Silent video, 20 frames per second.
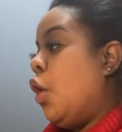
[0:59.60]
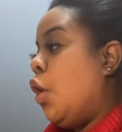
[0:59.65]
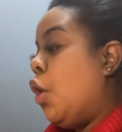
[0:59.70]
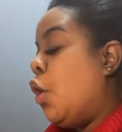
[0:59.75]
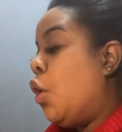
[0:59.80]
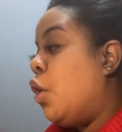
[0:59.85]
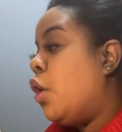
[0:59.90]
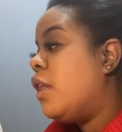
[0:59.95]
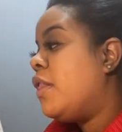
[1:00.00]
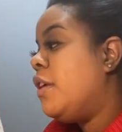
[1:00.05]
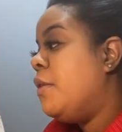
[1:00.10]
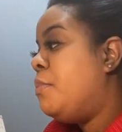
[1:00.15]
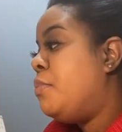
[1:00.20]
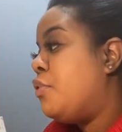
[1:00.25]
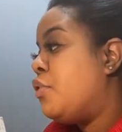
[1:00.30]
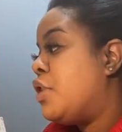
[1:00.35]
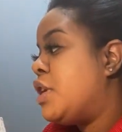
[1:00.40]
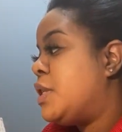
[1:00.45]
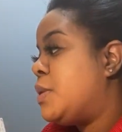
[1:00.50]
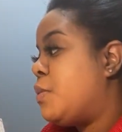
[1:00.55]
All the
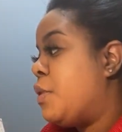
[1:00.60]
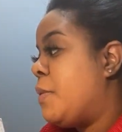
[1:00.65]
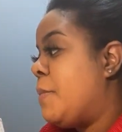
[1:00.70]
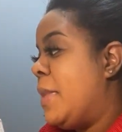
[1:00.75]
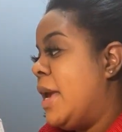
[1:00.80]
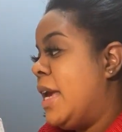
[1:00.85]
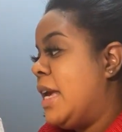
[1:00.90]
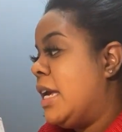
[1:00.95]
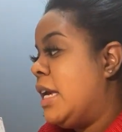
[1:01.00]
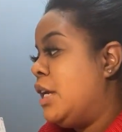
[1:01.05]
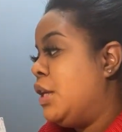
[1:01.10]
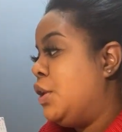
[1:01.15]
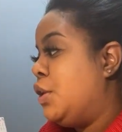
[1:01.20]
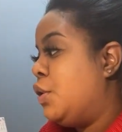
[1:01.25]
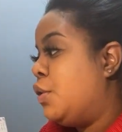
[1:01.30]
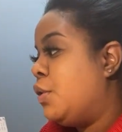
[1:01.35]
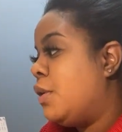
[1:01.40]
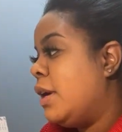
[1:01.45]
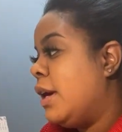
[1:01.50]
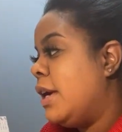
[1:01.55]
boys were making
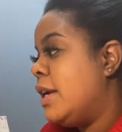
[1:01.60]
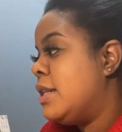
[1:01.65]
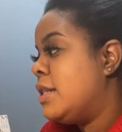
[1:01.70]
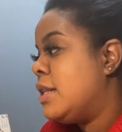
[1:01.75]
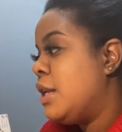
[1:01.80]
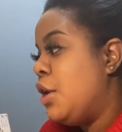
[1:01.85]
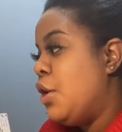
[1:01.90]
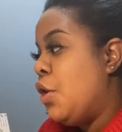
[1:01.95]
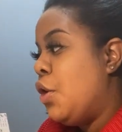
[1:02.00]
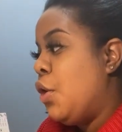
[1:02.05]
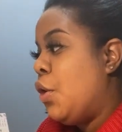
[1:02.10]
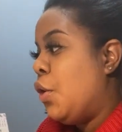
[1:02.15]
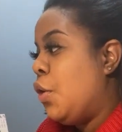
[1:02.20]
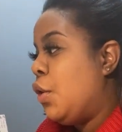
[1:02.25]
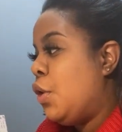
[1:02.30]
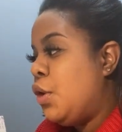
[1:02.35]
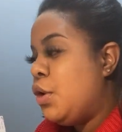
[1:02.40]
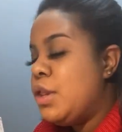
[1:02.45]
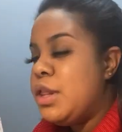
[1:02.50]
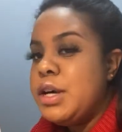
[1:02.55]
noise,
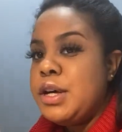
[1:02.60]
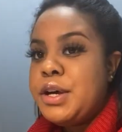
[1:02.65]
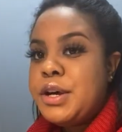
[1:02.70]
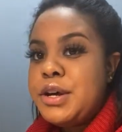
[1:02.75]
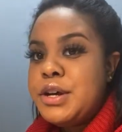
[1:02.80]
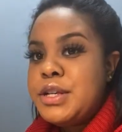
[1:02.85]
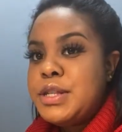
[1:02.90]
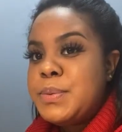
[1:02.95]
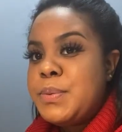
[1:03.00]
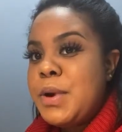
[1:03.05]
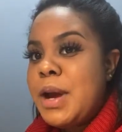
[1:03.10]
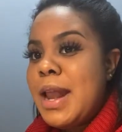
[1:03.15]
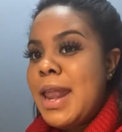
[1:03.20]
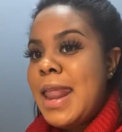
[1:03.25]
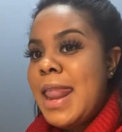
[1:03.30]
all the girls were